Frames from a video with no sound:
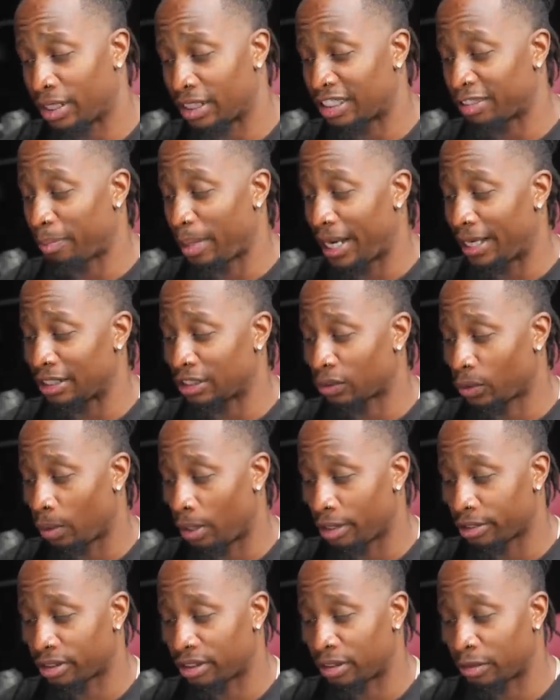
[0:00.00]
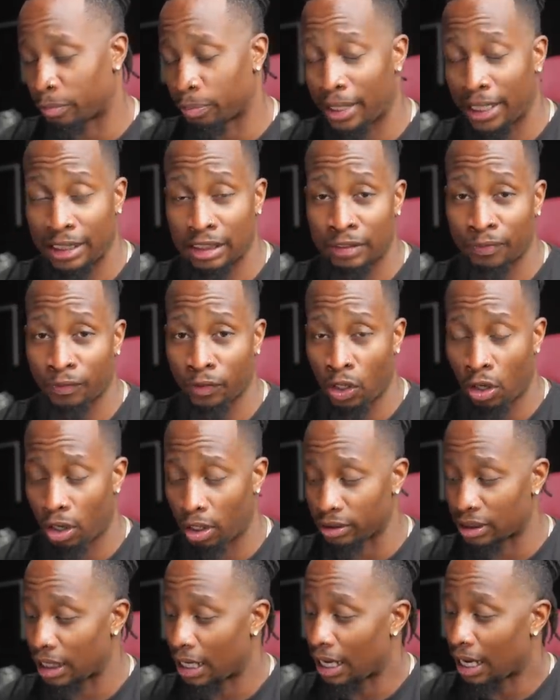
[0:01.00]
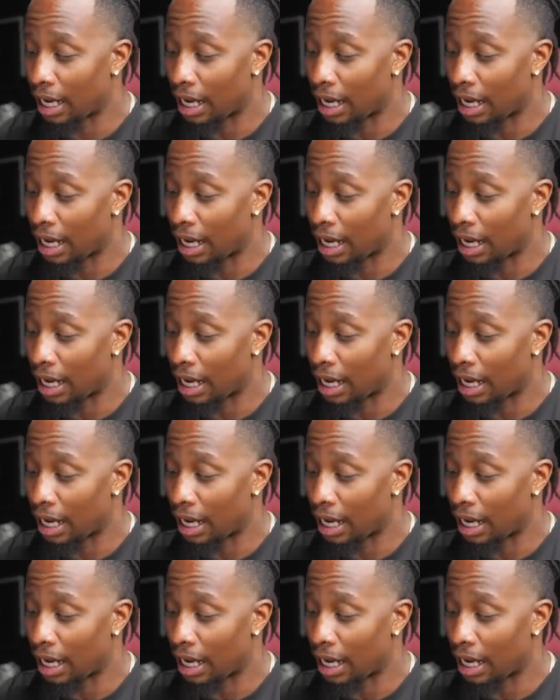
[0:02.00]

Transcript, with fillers: Despite its quirks, despite its flaws,